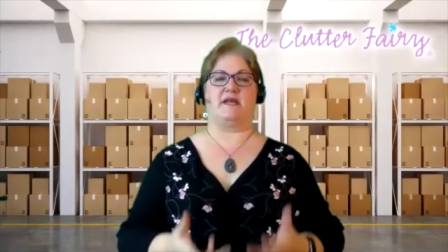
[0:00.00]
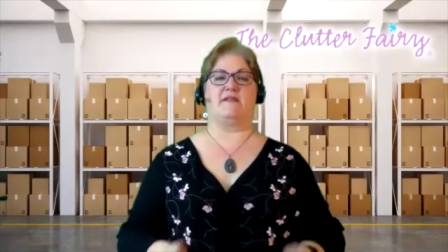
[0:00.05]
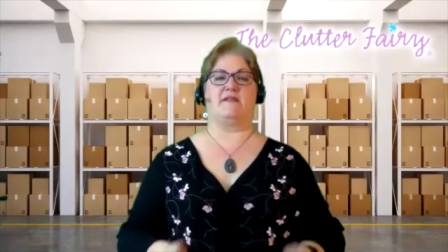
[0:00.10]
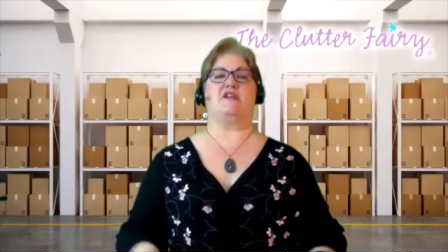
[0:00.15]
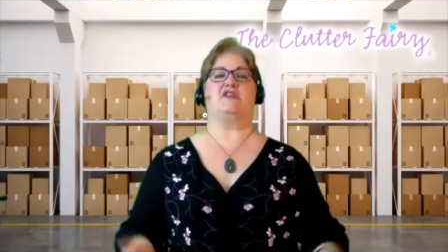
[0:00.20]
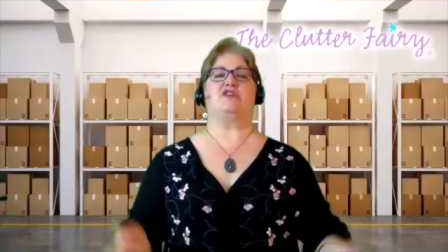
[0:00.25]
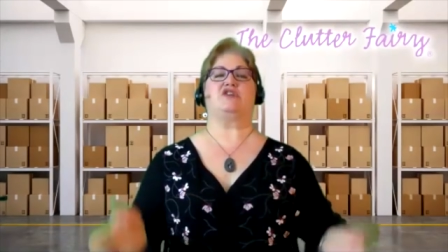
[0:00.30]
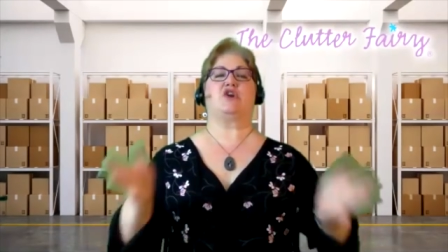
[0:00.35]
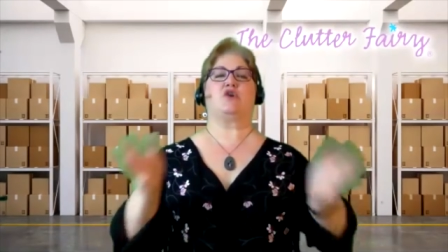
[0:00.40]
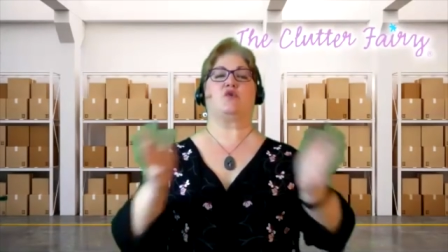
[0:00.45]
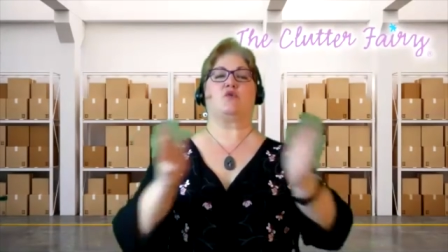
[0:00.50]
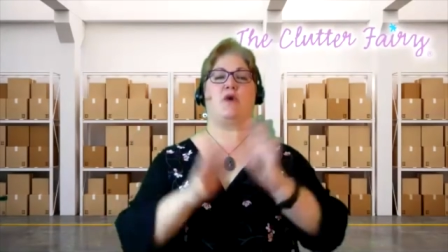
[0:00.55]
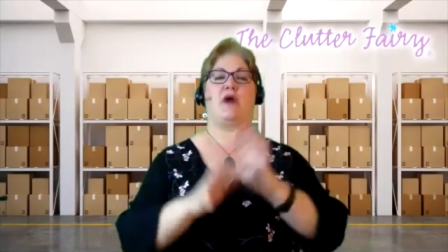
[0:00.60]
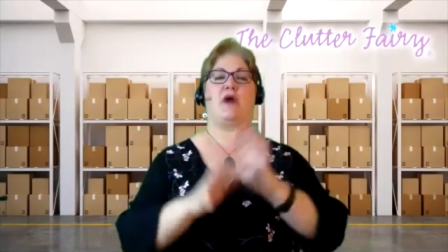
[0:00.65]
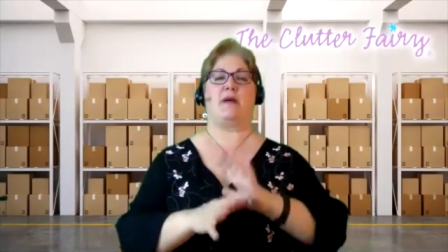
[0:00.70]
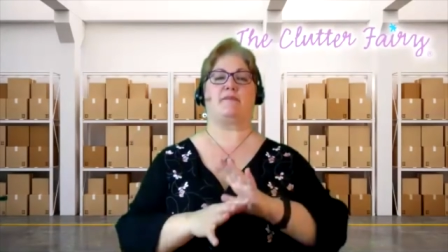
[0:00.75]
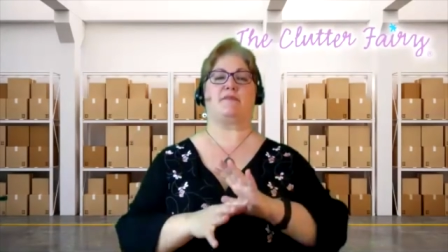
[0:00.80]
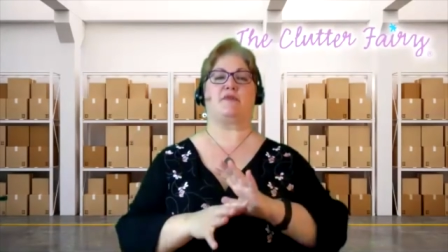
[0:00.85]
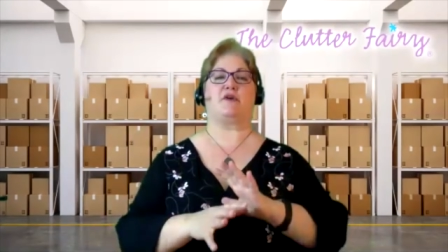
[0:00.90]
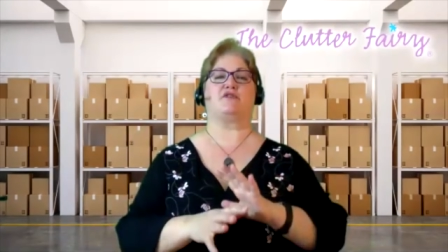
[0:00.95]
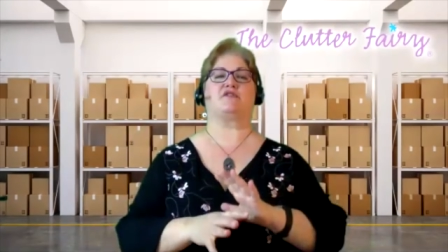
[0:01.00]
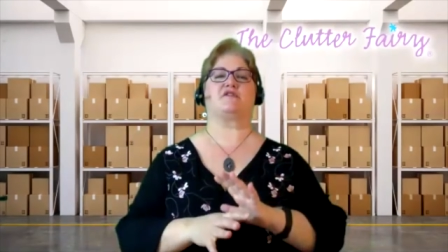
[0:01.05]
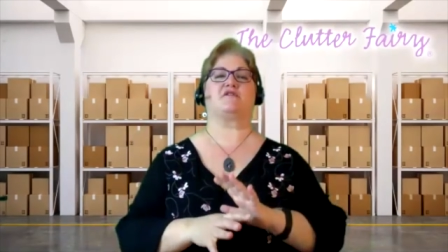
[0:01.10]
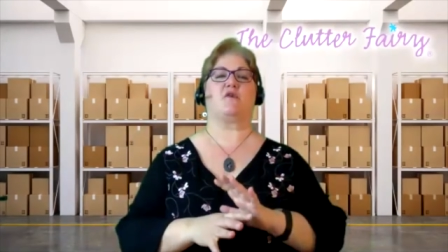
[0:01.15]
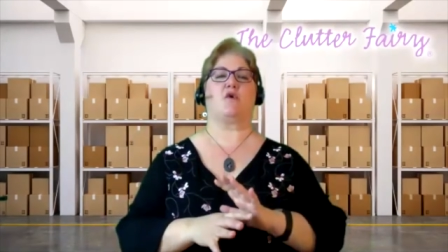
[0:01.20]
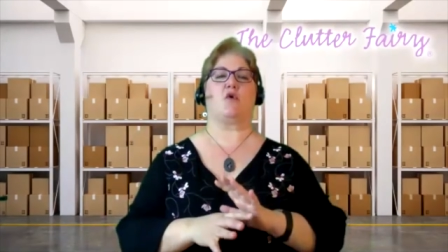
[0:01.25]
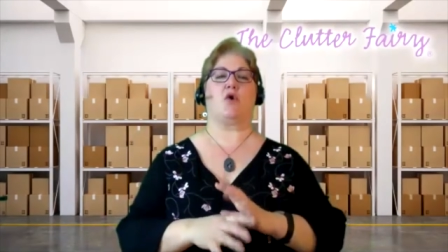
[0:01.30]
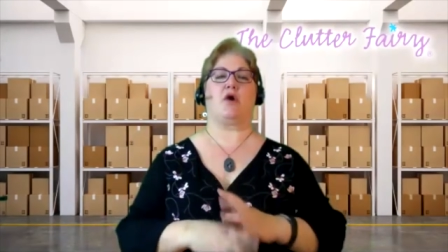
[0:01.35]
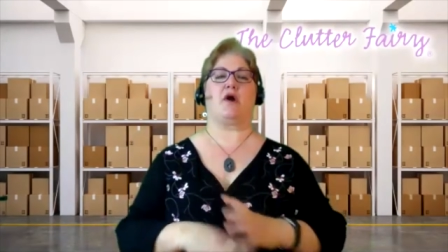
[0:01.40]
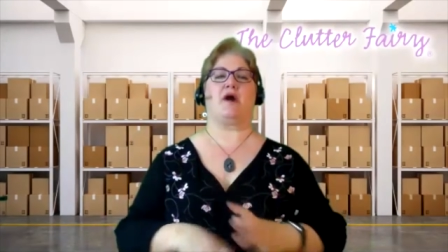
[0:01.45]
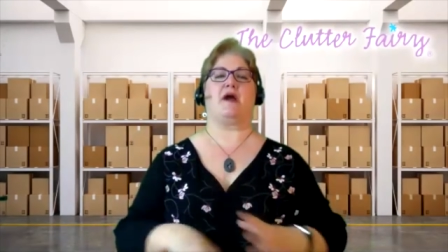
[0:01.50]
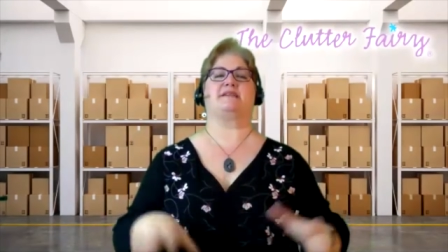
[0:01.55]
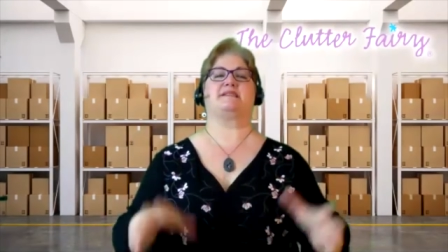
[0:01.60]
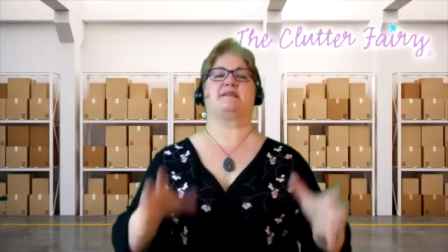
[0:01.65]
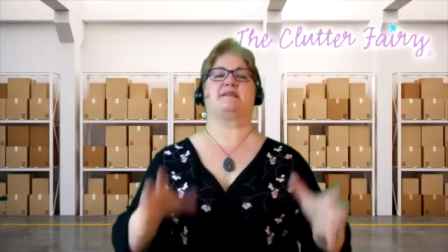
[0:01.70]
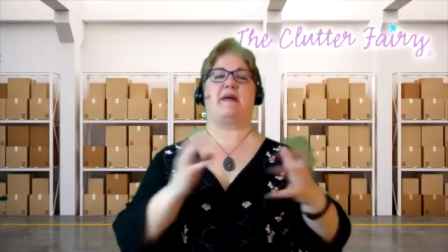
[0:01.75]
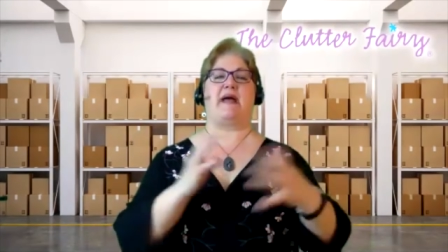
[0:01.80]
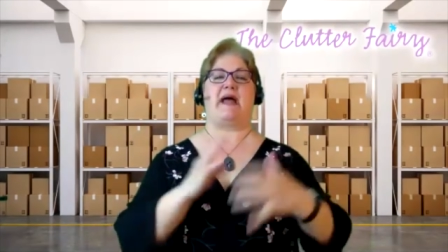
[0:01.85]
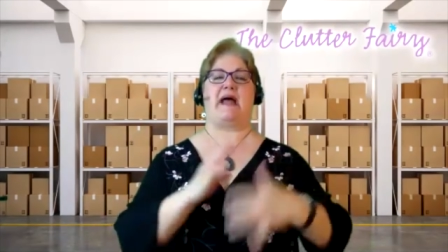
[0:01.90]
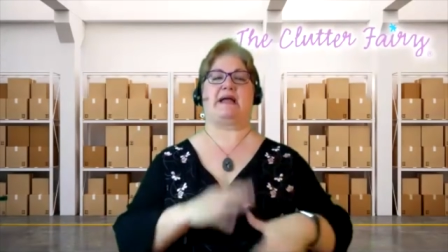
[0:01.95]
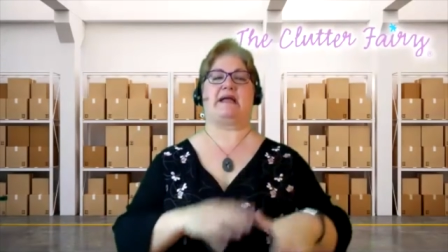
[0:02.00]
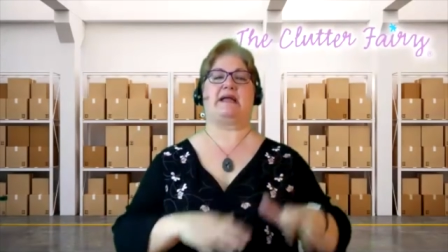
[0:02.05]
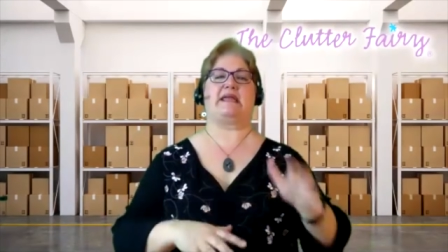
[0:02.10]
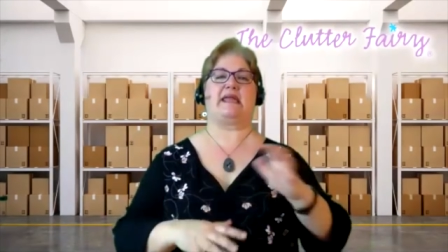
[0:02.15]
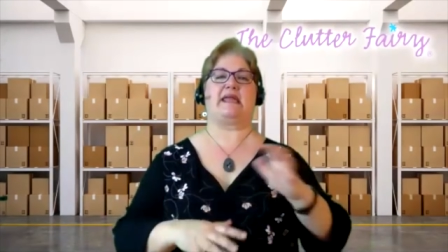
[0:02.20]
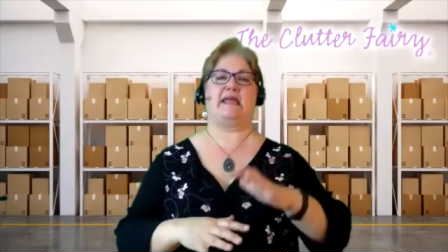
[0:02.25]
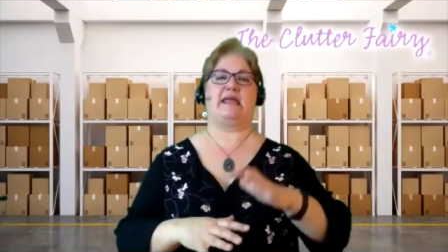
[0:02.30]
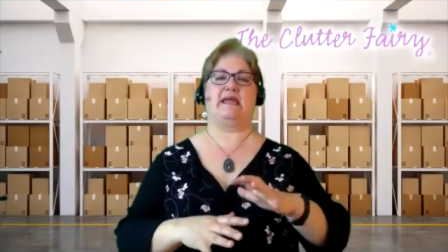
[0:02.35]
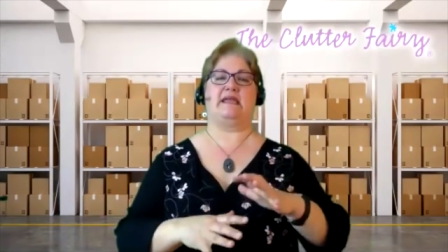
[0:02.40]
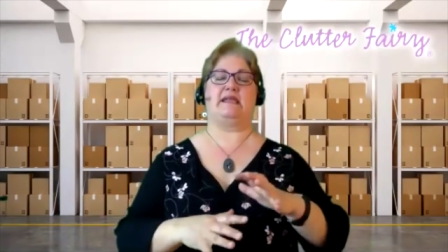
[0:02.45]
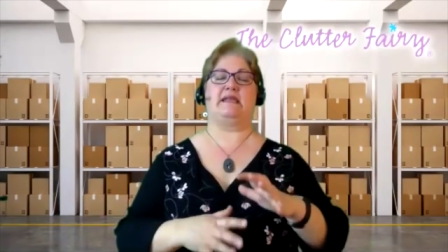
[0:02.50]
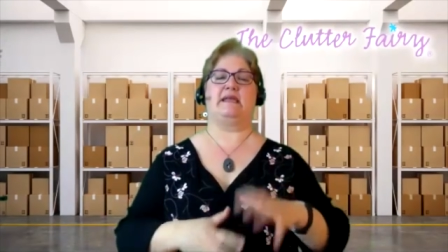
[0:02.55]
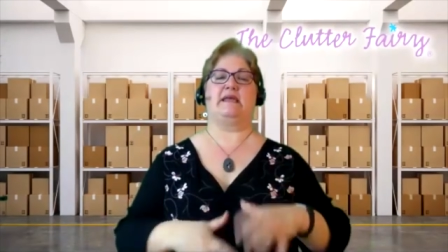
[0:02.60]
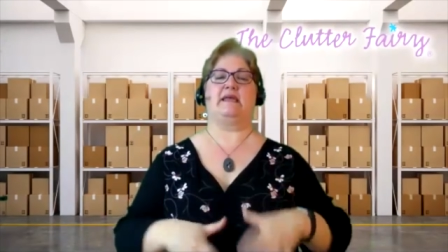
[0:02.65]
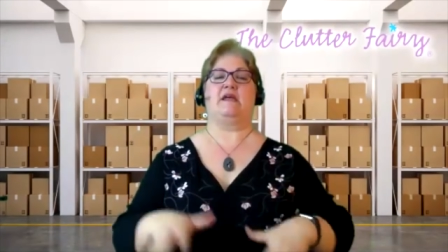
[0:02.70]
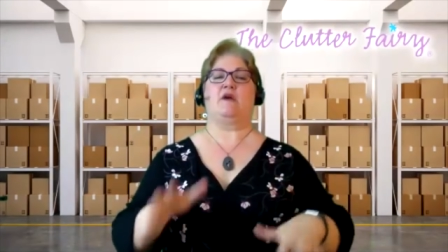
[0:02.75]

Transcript: and then you can wrap those four as a pack again,